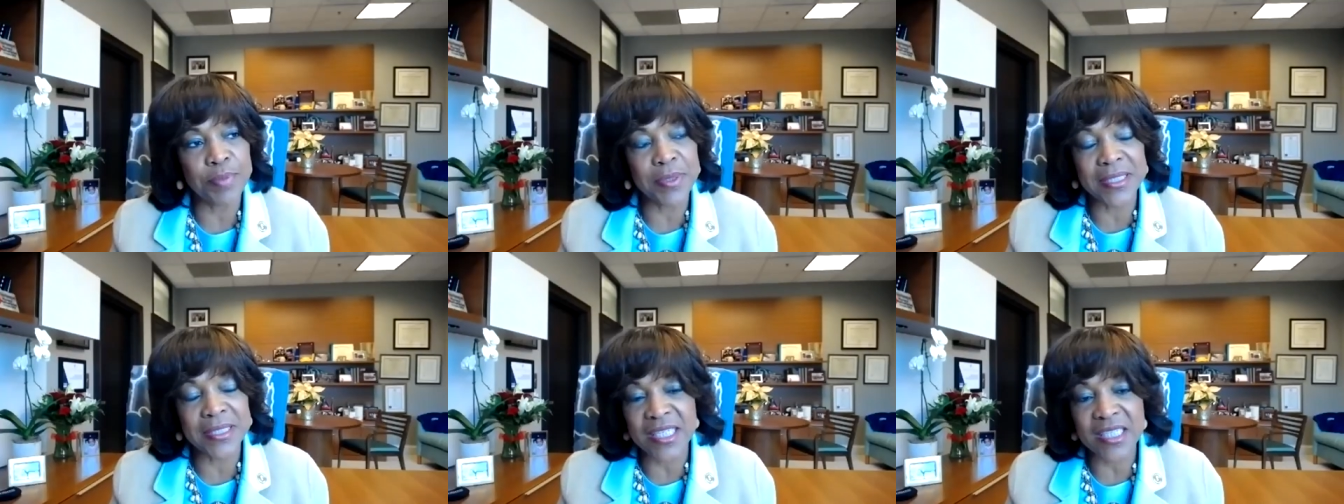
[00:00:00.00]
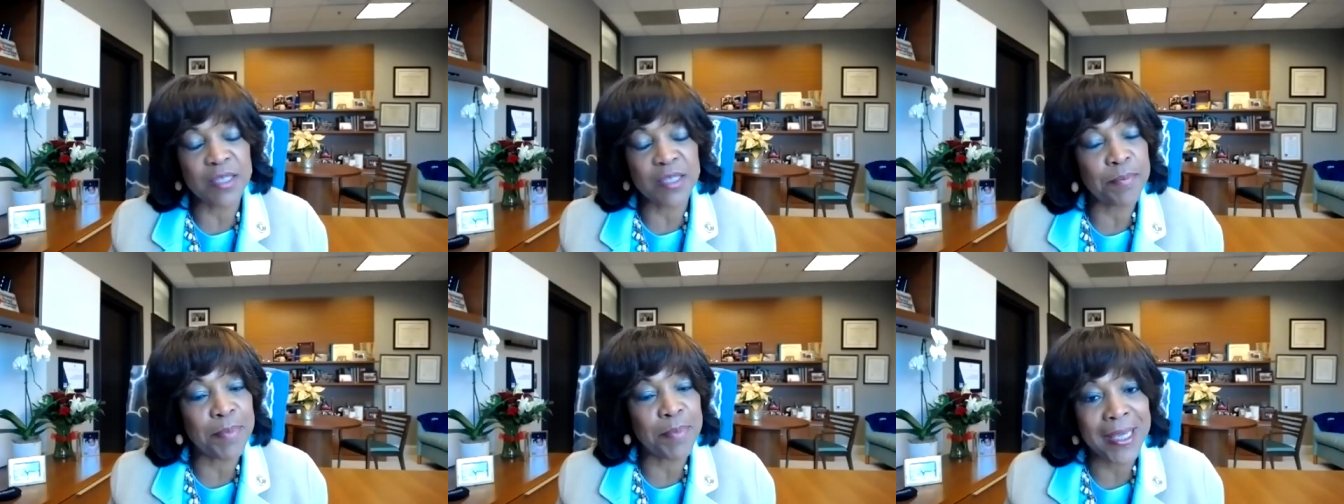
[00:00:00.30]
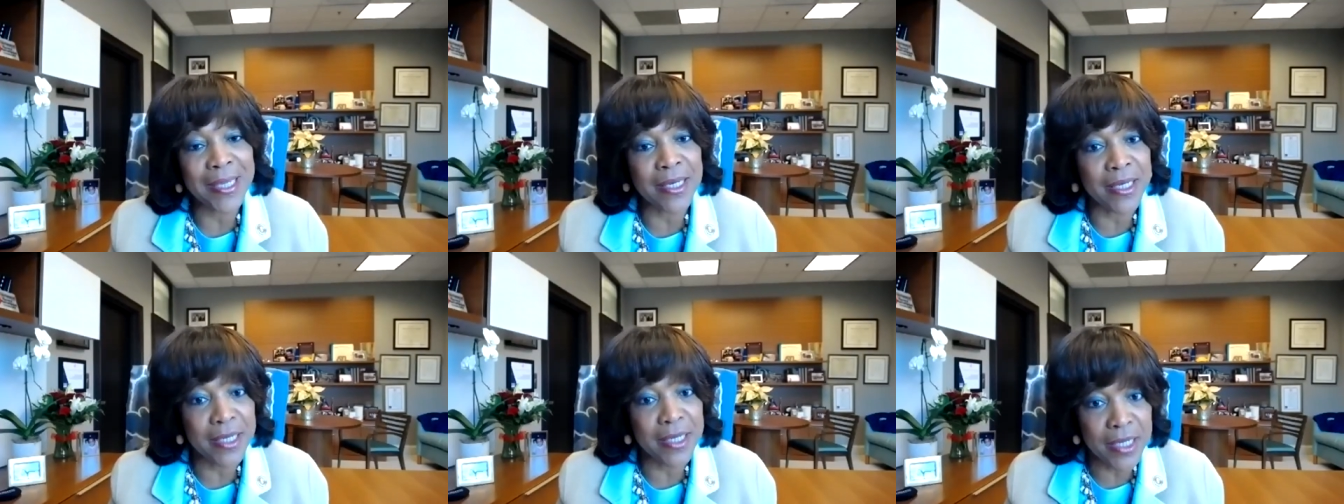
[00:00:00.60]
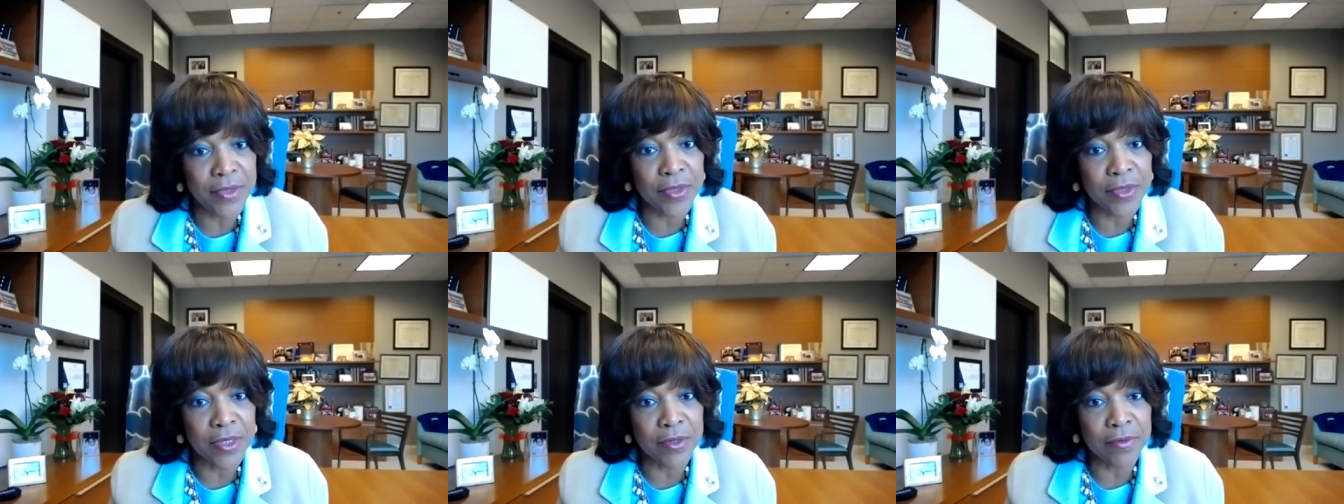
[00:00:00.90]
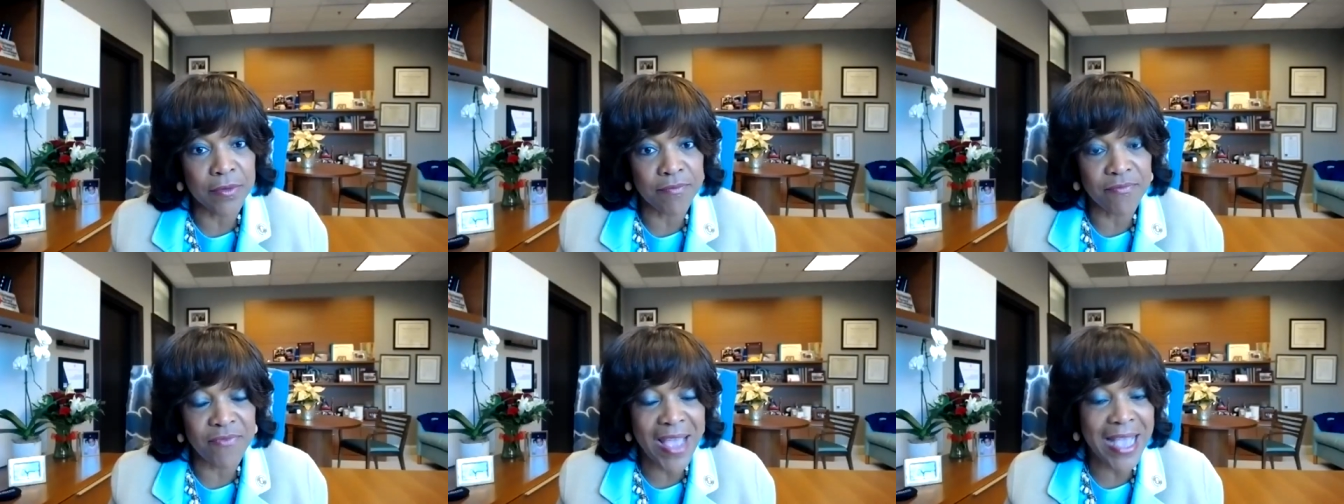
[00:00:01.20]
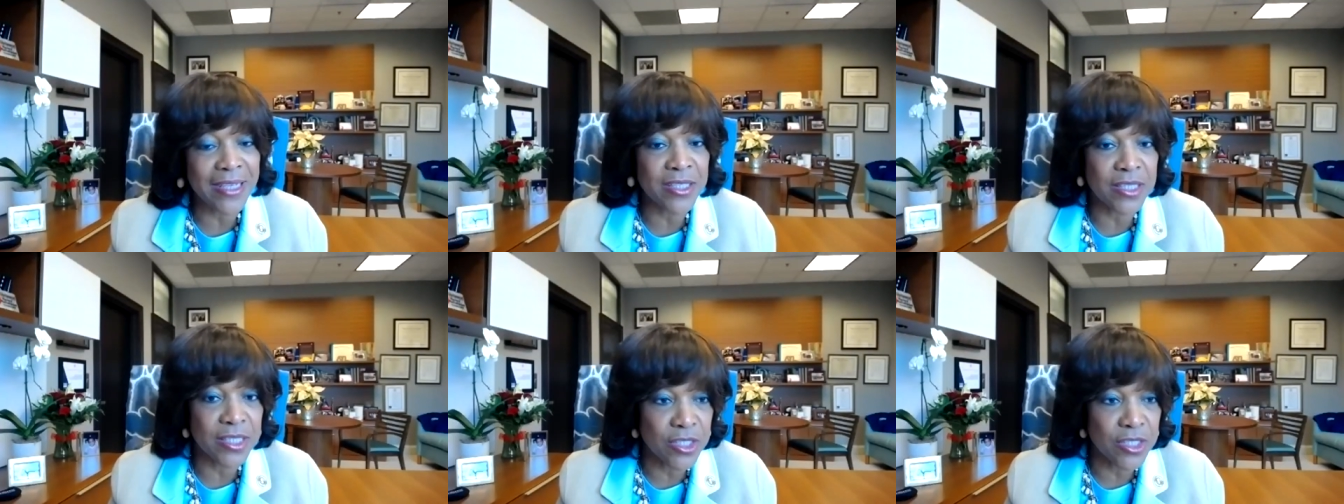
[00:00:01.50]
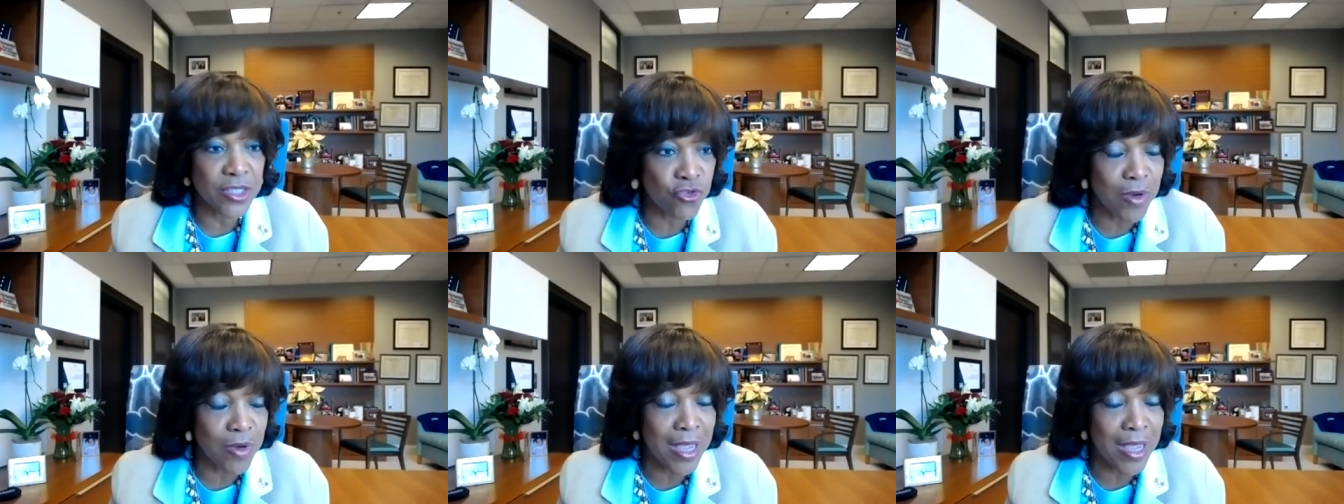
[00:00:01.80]
participating in the
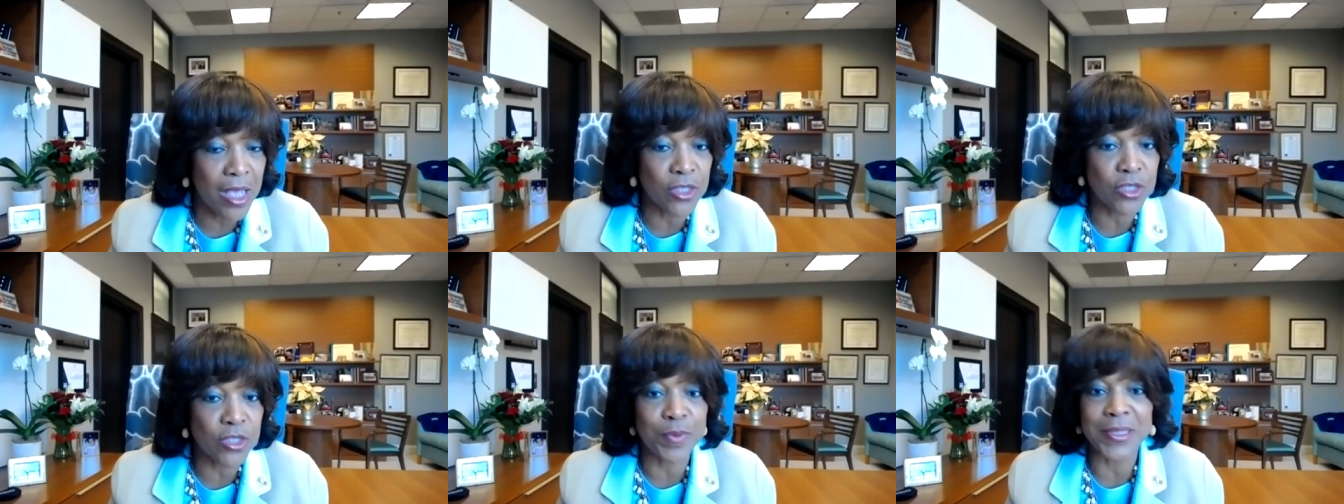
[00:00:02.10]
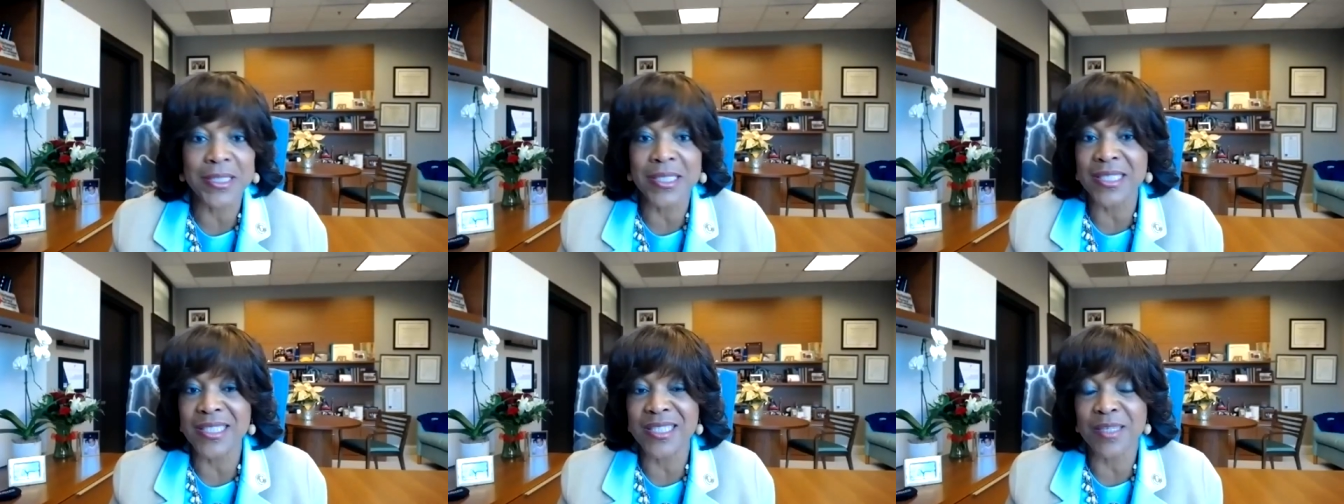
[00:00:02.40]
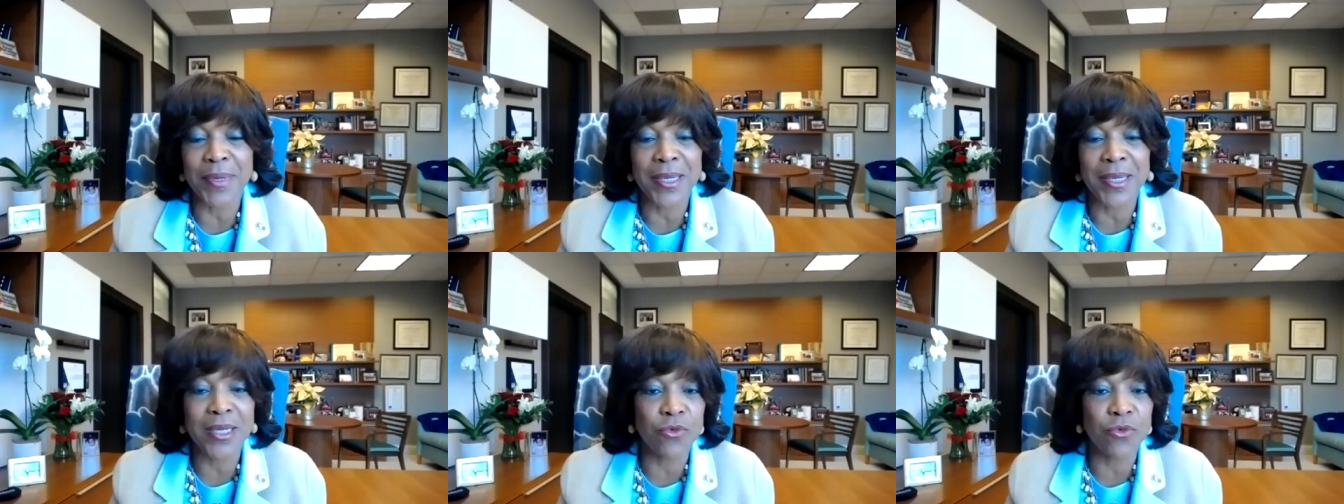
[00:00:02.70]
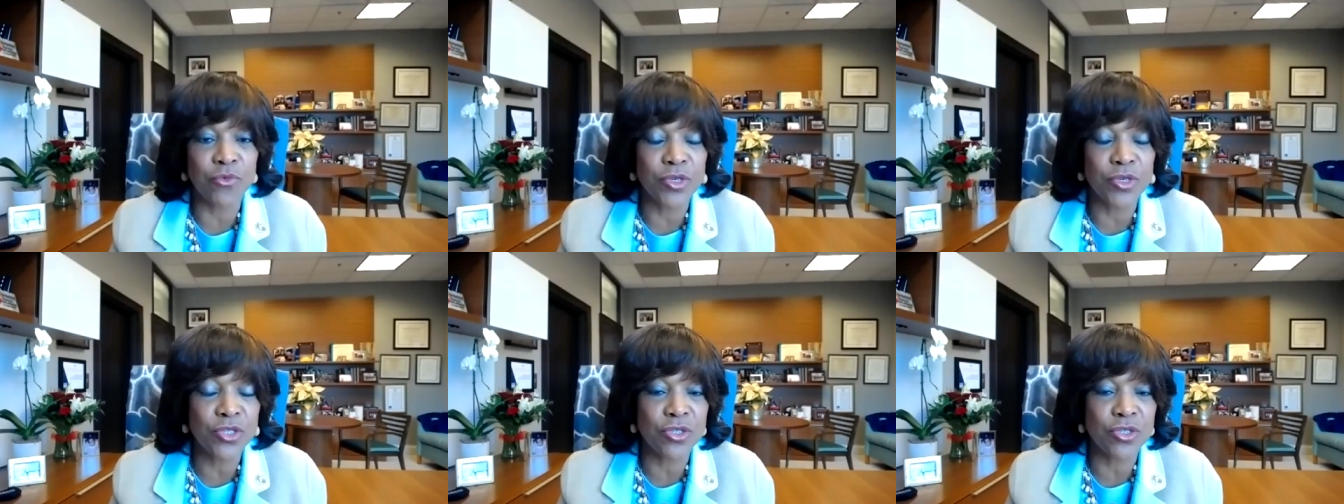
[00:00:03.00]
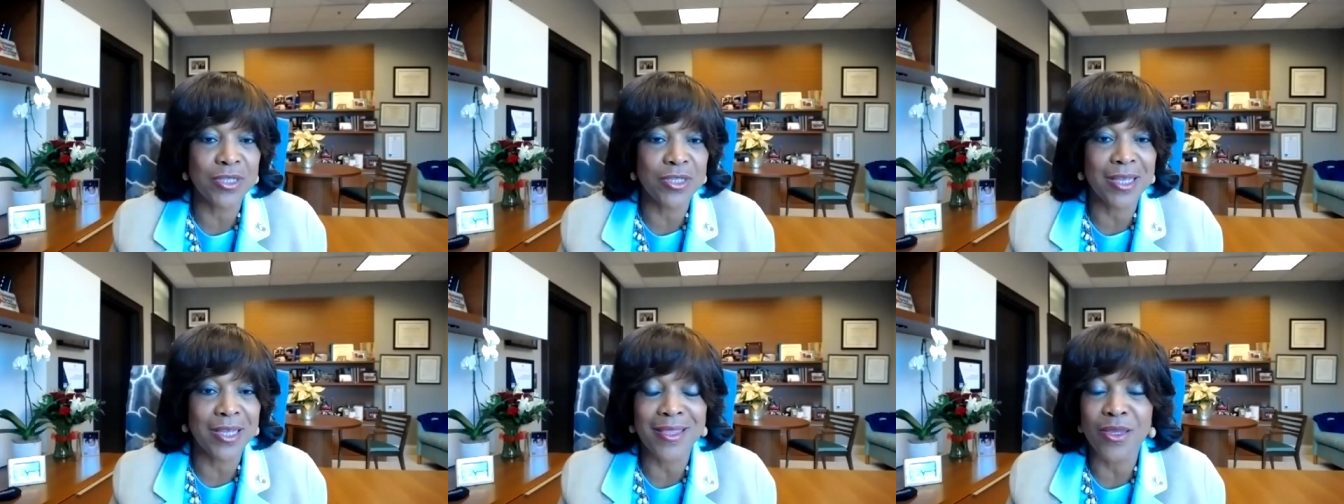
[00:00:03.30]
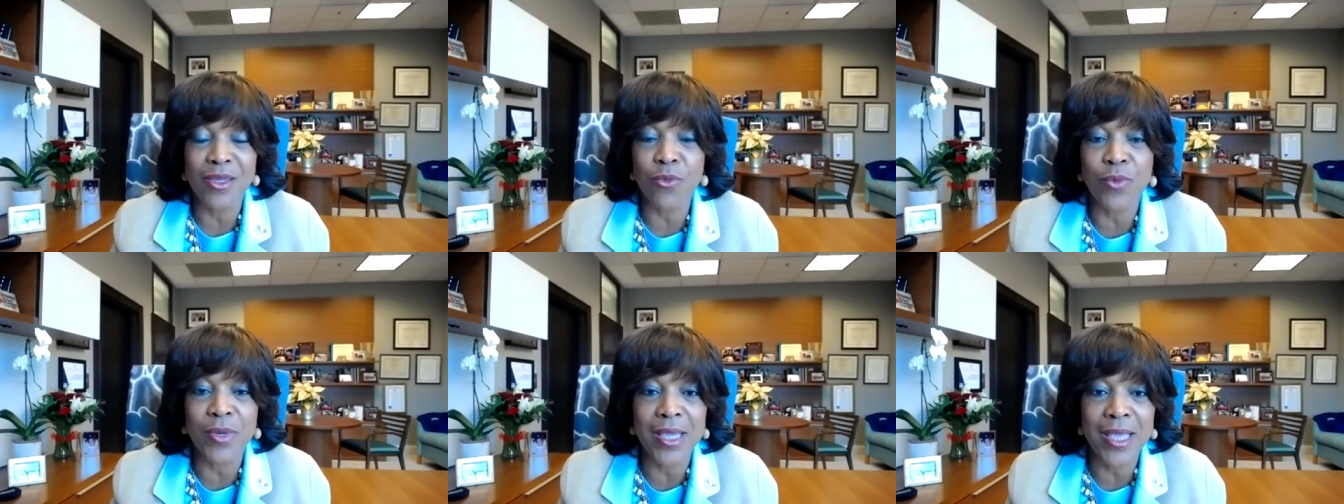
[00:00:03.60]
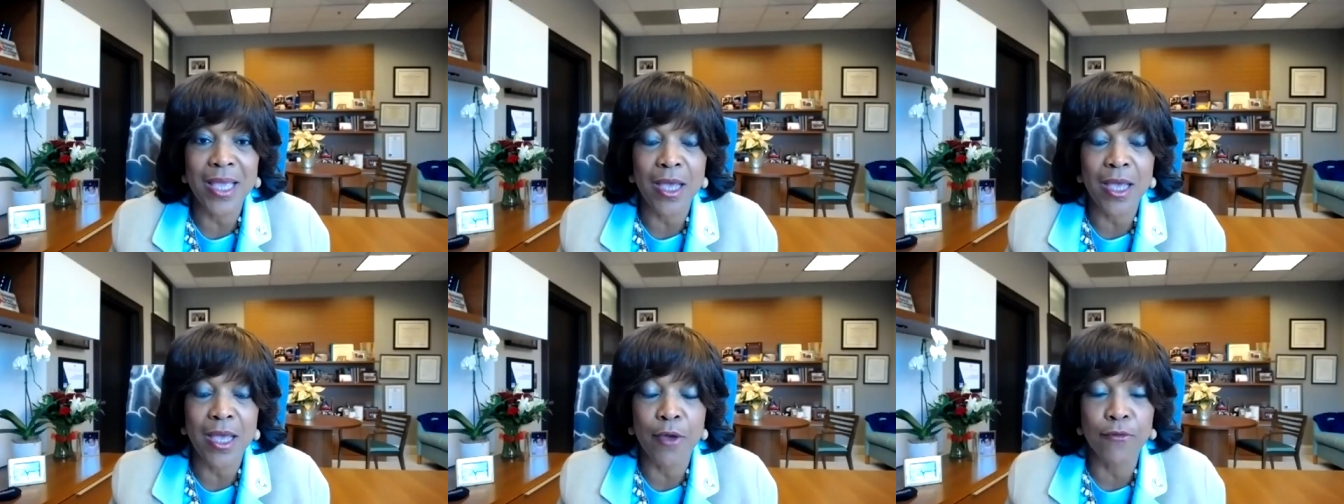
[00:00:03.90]
vaccine trials, participating in research, I think we
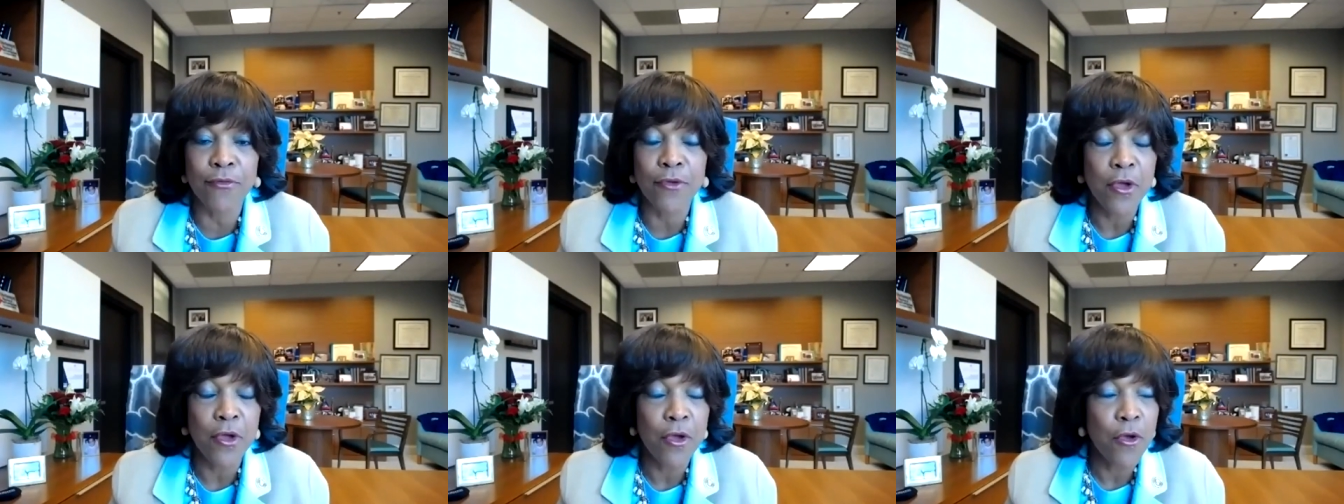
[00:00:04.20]
have